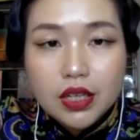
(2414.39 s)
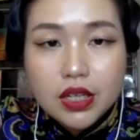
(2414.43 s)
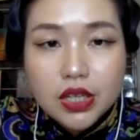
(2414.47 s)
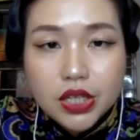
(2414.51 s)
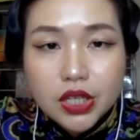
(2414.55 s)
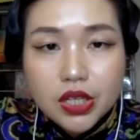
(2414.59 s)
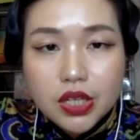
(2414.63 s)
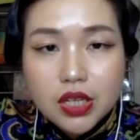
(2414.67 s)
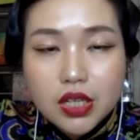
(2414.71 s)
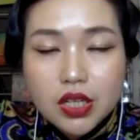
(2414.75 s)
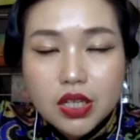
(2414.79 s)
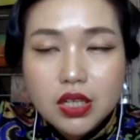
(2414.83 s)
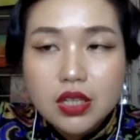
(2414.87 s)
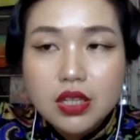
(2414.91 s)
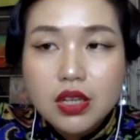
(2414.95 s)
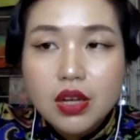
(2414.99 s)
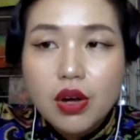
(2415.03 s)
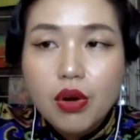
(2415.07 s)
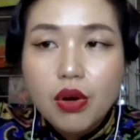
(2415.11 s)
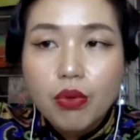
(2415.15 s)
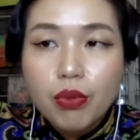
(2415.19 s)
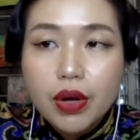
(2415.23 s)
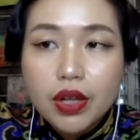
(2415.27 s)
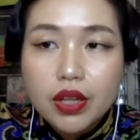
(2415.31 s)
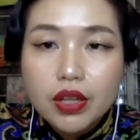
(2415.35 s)
It's just
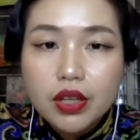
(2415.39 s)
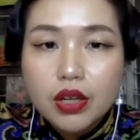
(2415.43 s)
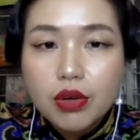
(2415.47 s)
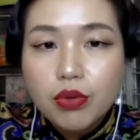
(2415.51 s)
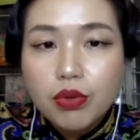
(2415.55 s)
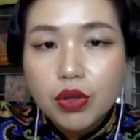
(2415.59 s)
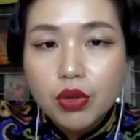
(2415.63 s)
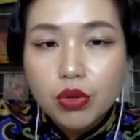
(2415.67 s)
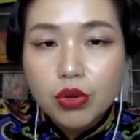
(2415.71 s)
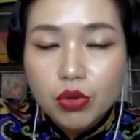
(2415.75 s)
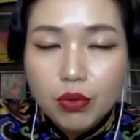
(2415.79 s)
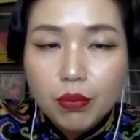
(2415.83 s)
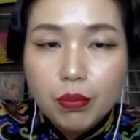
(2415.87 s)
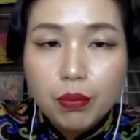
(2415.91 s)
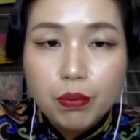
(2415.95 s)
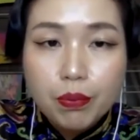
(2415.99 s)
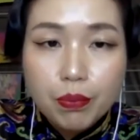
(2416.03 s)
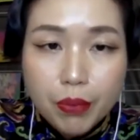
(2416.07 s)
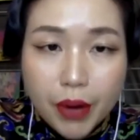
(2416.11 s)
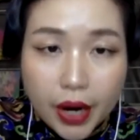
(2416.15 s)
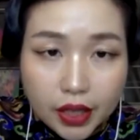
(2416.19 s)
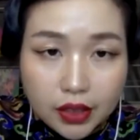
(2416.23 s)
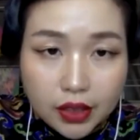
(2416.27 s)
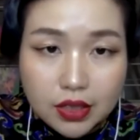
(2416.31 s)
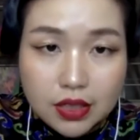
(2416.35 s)
whether you want to
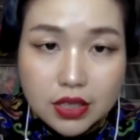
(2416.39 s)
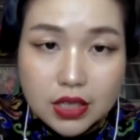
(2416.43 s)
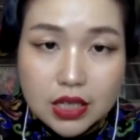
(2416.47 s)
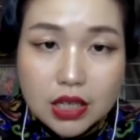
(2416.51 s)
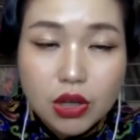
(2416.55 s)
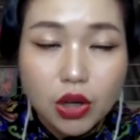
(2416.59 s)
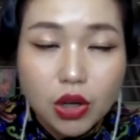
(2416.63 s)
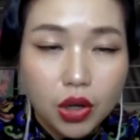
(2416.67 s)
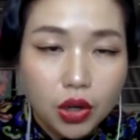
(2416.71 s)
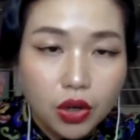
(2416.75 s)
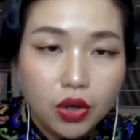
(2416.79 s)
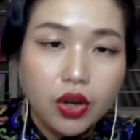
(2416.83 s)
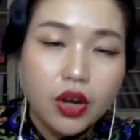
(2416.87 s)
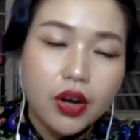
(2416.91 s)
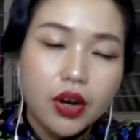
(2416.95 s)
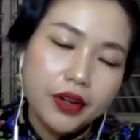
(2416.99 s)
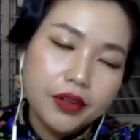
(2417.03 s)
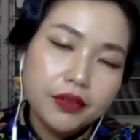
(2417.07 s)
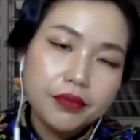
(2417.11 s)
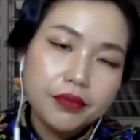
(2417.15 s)
practice it or not.